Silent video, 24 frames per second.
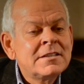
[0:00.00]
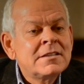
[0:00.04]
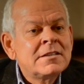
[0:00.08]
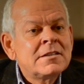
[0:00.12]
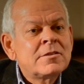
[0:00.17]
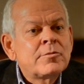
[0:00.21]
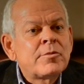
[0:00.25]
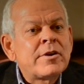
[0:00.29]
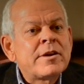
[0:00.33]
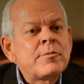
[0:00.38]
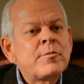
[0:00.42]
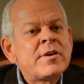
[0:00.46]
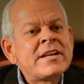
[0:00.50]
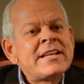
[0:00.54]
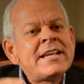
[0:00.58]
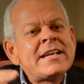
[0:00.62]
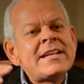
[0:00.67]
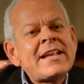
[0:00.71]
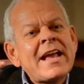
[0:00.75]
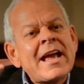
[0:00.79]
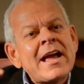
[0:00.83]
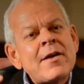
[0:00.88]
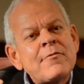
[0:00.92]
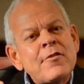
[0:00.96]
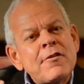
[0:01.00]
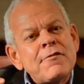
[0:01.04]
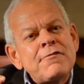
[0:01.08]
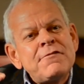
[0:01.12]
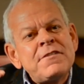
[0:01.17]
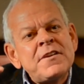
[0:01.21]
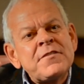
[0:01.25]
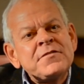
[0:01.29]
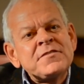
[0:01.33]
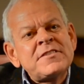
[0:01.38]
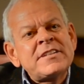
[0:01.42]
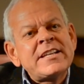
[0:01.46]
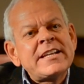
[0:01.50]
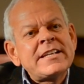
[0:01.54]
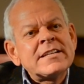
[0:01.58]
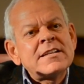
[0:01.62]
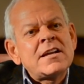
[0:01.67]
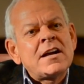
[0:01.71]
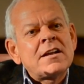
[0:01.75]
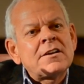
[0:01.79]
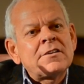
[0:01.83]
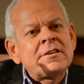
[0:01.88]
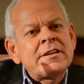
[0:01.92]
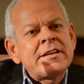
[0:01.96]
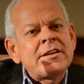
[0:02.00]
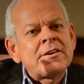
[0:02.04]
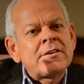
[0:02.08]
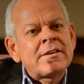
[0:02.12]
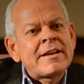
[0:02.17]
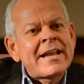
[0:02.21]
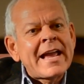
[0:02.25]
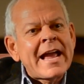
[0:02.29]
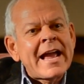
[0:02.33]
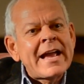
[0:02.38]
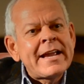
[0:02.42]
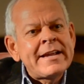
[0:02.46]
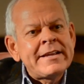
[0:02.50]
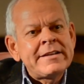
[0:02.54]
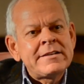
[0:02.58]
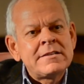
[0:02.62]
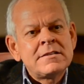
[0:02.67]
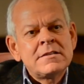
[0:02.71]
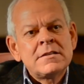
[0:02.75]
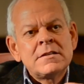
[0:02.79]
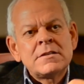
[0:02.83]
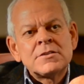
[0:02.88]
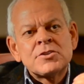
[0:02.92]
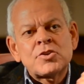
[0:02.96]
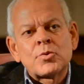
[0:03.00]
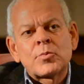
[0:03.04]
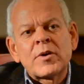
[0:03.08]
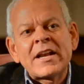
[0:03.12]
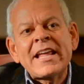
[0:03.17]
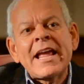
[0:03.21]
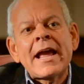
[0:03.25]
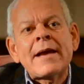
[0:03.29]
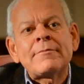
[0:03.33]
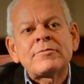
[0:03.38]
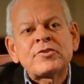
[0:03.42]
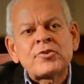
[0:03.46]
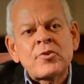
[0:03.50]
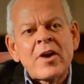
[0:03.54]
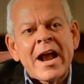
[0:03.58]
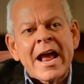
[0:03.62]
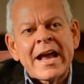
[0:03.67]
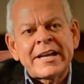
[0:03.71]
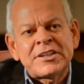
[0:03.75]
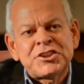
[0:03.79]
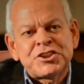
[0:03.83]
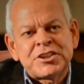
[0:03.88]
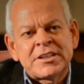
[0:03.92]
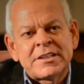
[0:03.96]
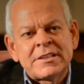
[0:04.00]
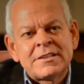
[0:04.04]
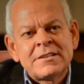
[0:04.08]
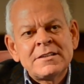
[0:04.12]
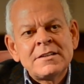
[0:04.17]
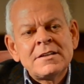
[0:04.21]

We need to have a 1,500 a year gain to really have traction.